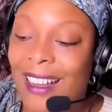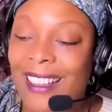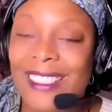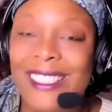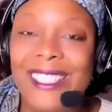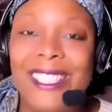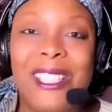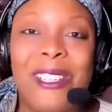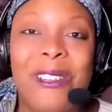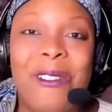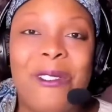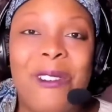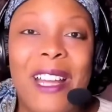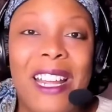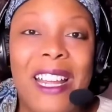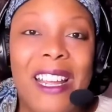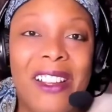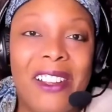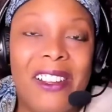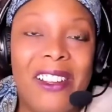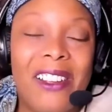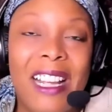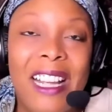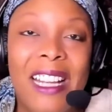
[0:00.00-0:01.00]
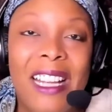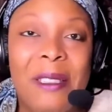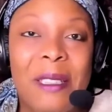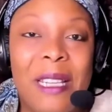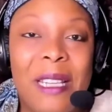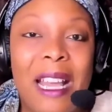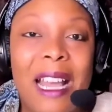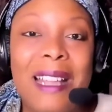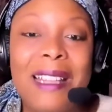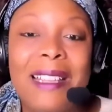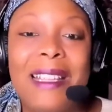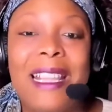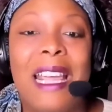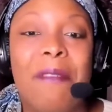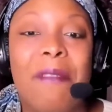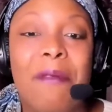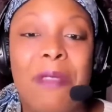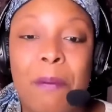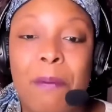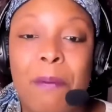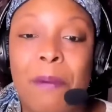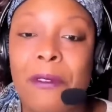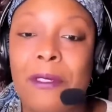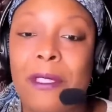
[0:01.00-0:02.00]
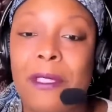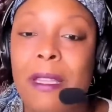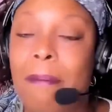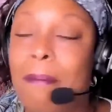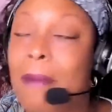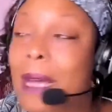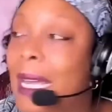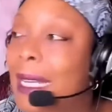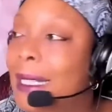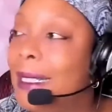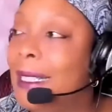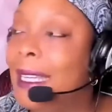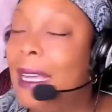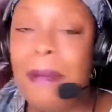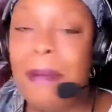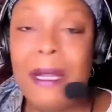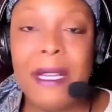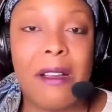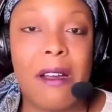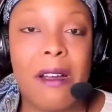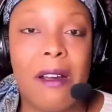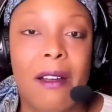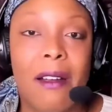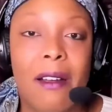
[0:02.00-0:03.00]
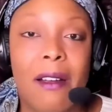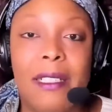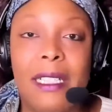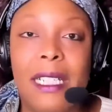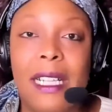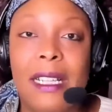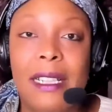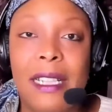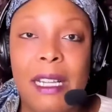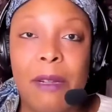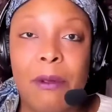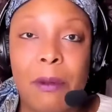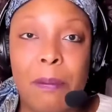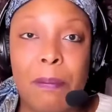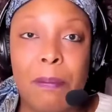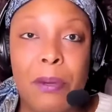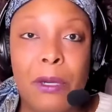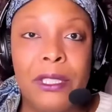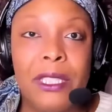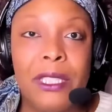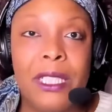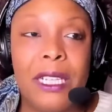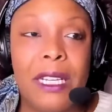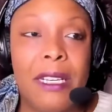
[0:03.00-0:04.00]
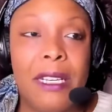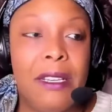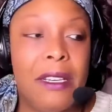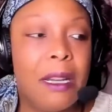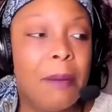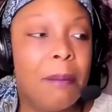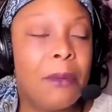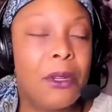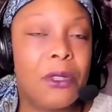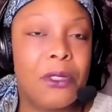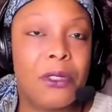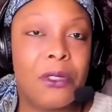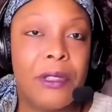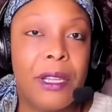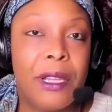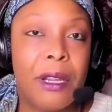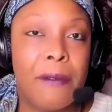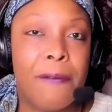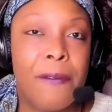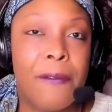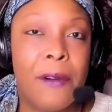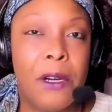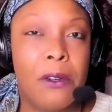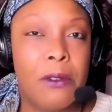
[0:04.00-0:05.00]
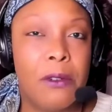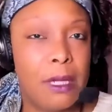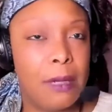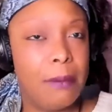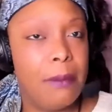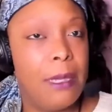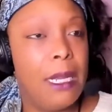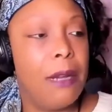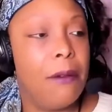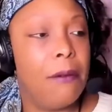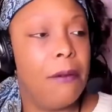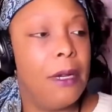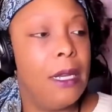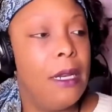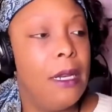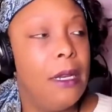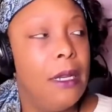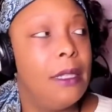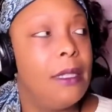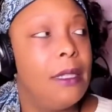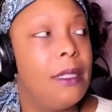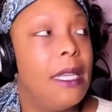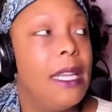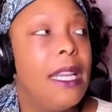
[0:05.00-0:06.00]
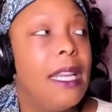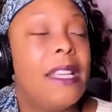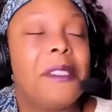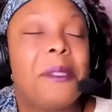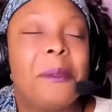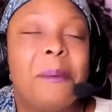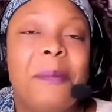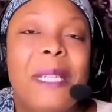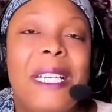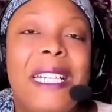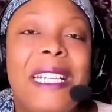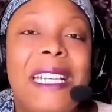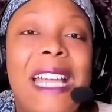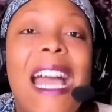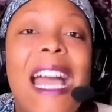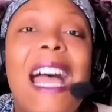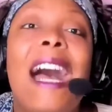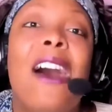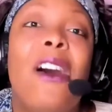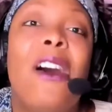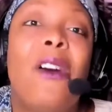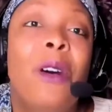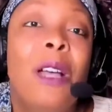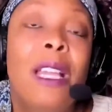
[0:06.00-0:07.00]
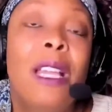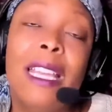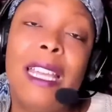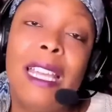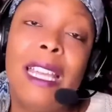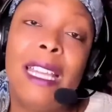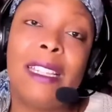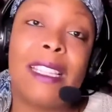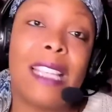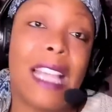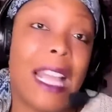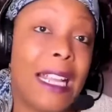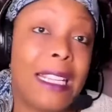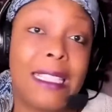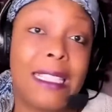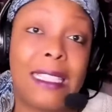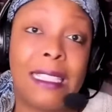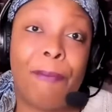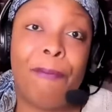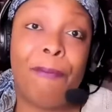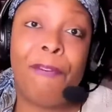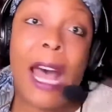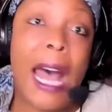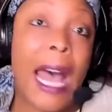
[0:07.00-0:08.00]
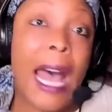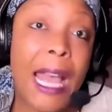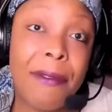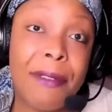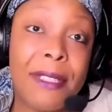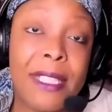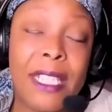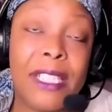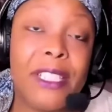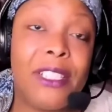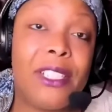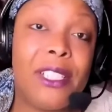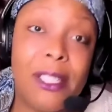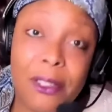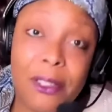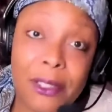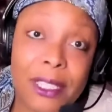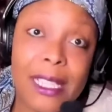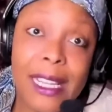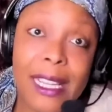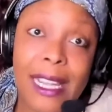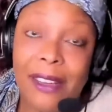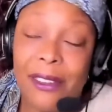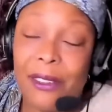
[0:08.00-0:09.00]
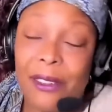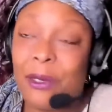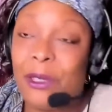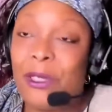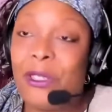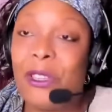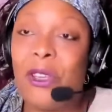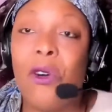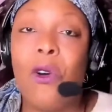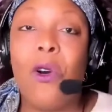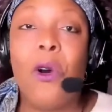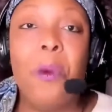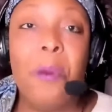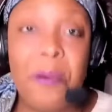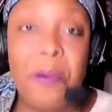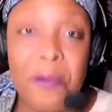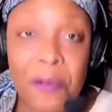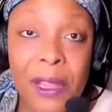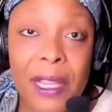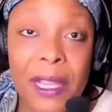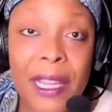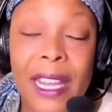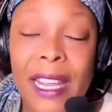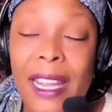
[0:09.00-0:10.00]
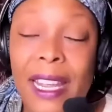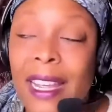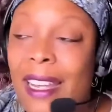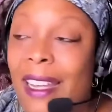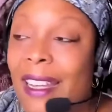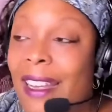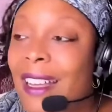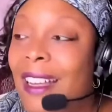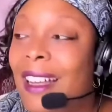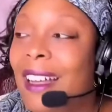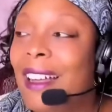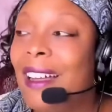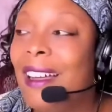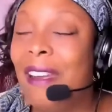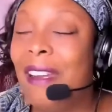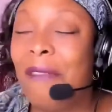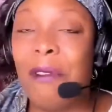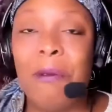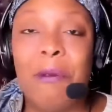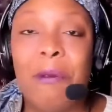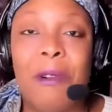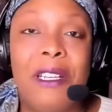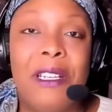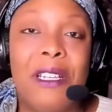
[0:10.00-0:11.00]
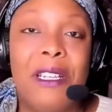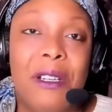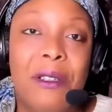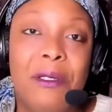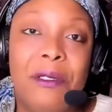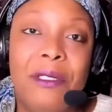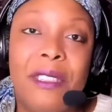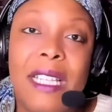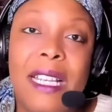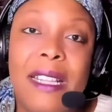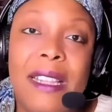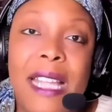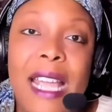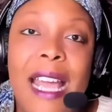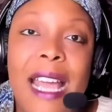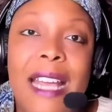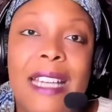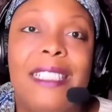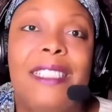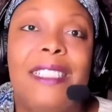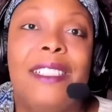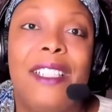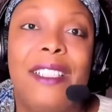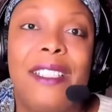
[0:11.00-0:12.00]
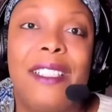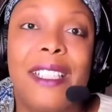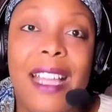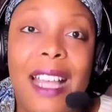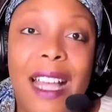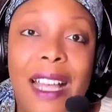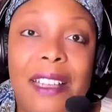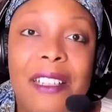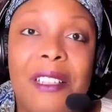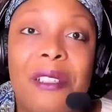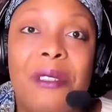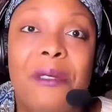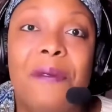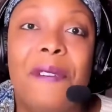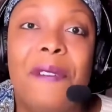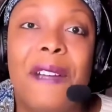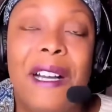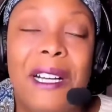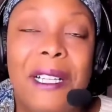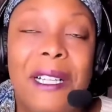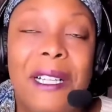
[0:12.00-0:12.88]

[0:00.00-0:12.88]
Square, and I gave the person my debit card, and they were punching in numbers on their phone. I'm like, "What is this?" But now it's like 5, 6 years later, so hopefully everyone knows that that is just kind of